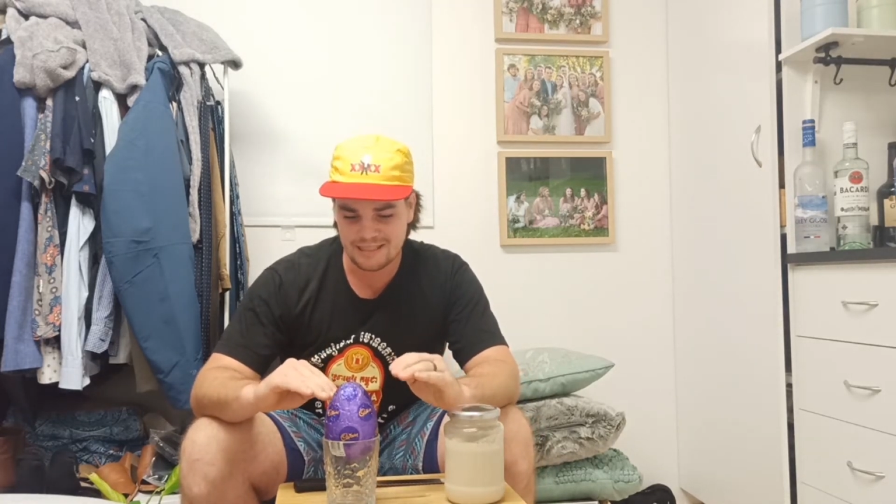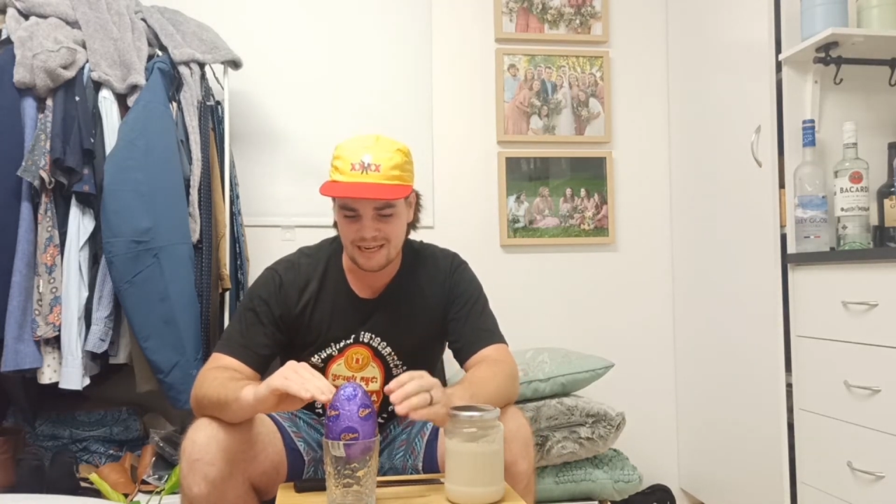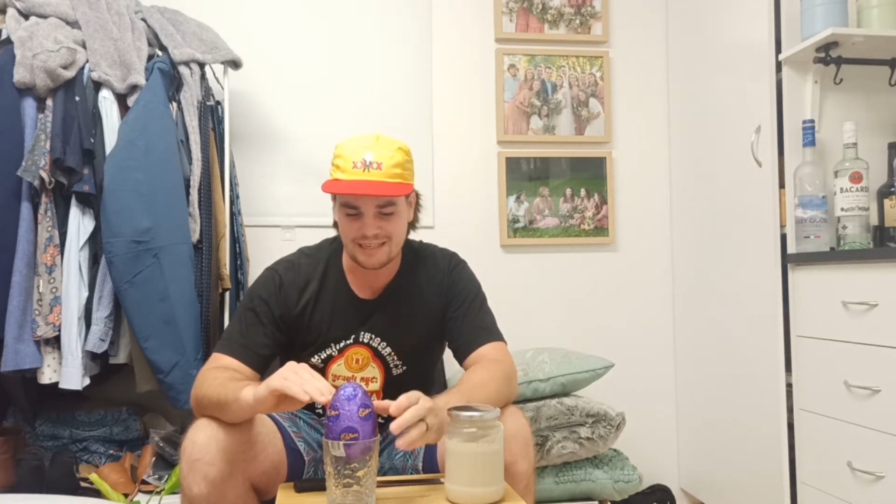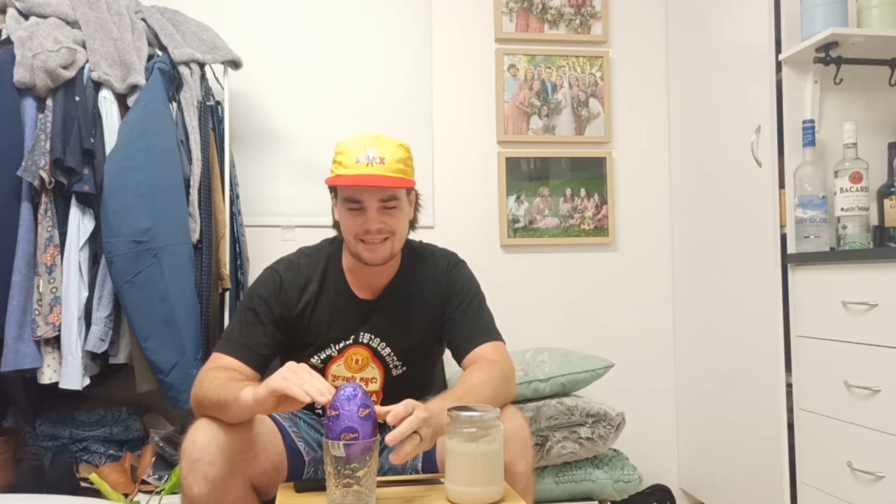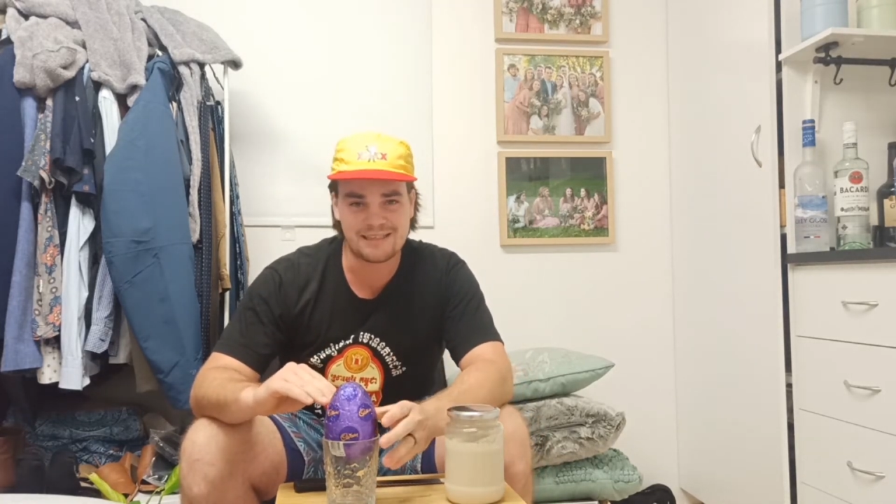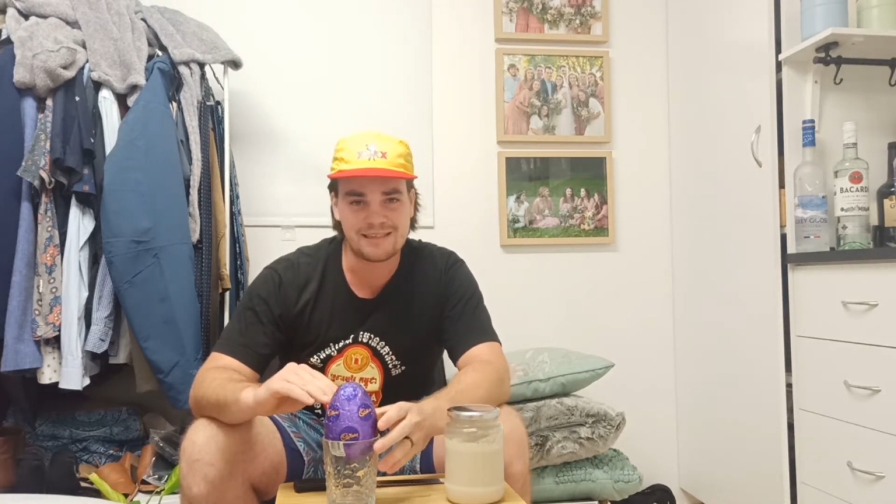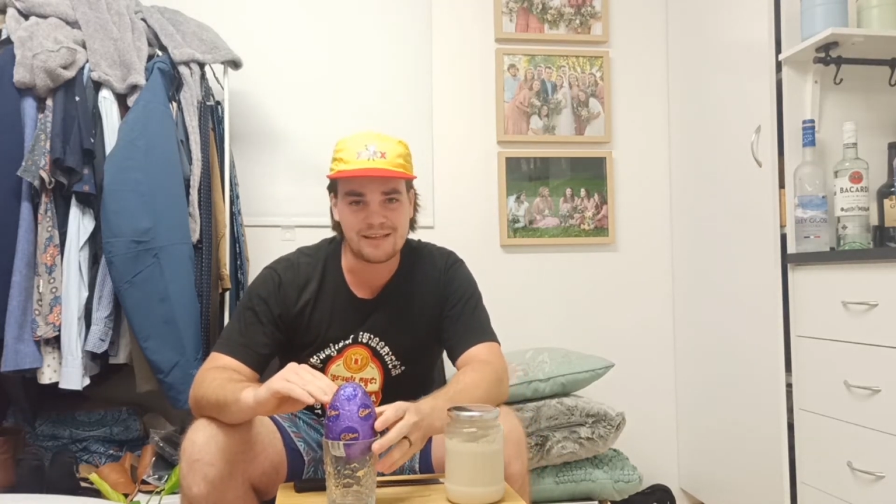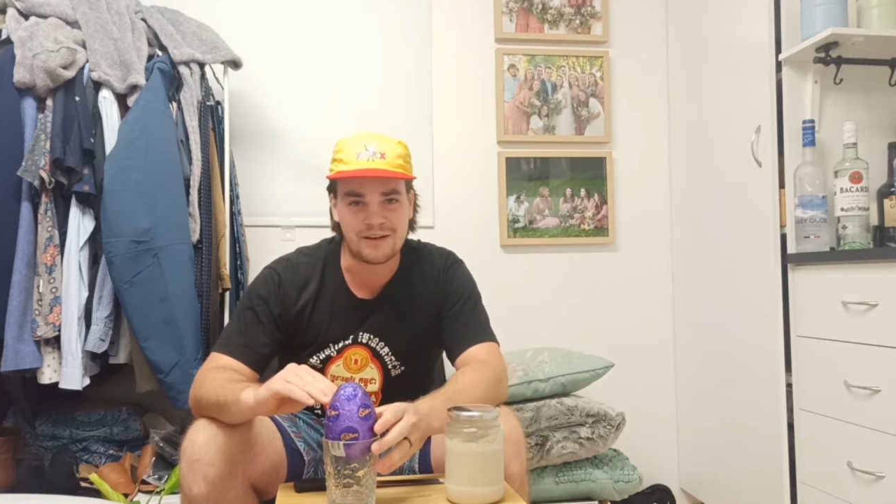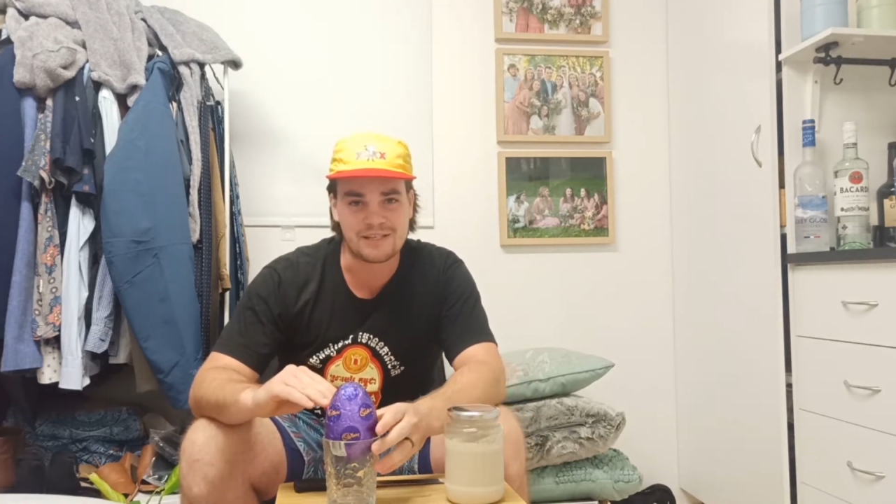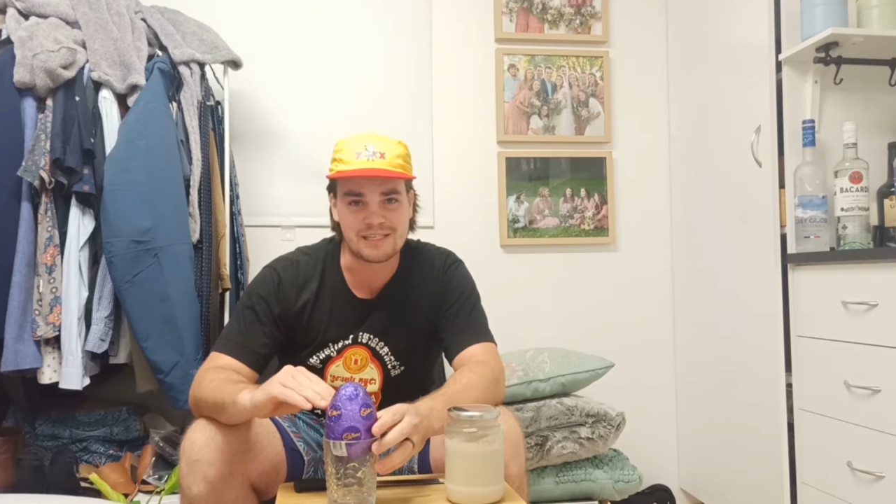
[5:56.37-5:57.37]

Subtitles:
cut it, you know, about